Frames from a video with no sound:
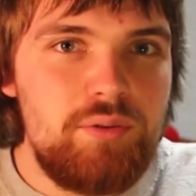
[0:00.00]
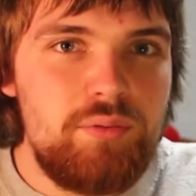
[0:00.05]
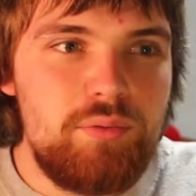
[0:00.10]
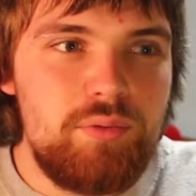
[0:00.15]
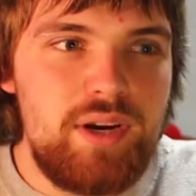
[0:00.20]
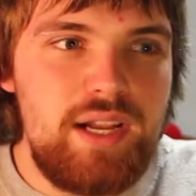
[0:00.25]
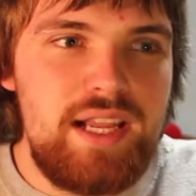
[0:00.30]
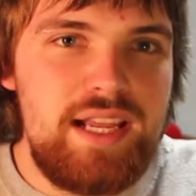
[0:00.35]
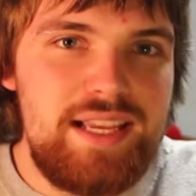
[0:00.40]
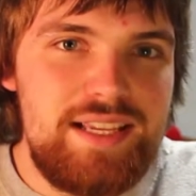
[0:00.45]

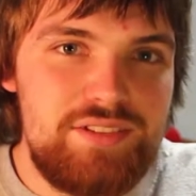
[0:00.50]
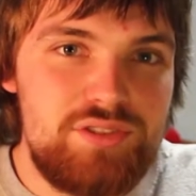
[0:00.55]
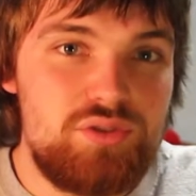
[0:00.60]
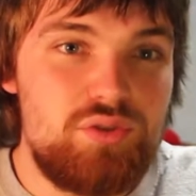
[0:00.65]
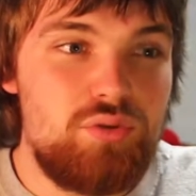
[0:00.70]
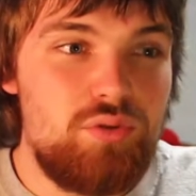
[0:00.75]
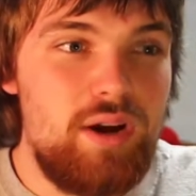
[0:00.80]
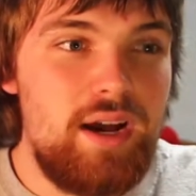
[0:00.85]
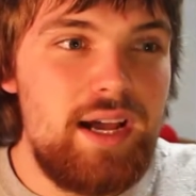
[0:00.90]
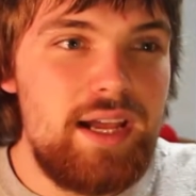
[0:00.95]
Rey is
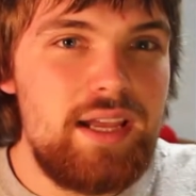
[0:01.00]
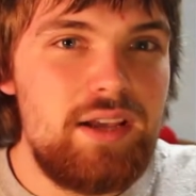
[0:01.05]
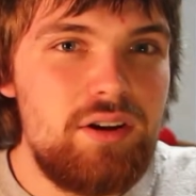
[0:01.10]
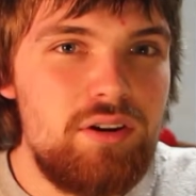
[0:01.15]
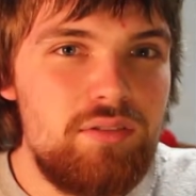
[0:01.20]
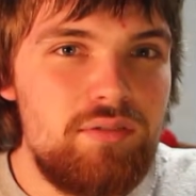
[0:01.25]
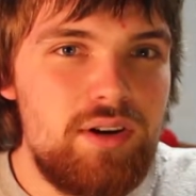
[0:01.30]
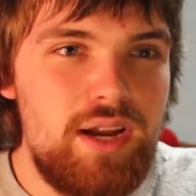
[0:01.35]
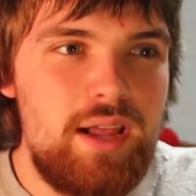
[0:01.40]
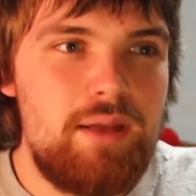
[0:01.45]
crying
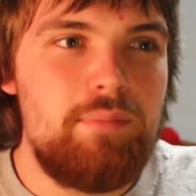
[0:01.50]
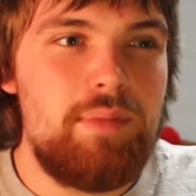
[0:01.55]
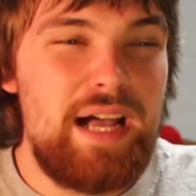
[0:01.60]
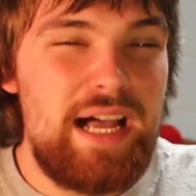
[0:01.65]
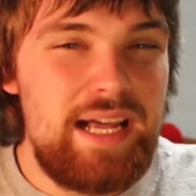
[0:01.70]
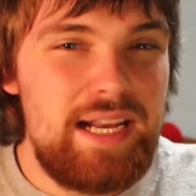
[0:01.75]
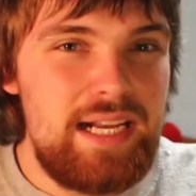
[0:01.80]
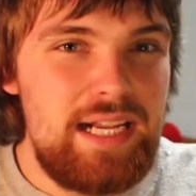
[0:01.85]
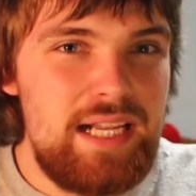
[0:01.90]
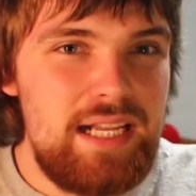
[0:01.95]
over a
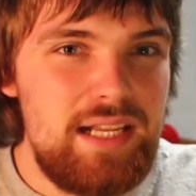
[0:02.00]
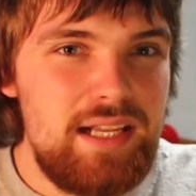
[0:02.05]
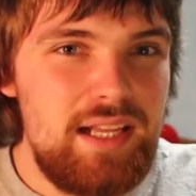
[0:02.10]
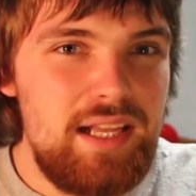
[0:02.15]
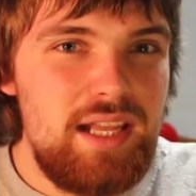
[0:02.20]
body.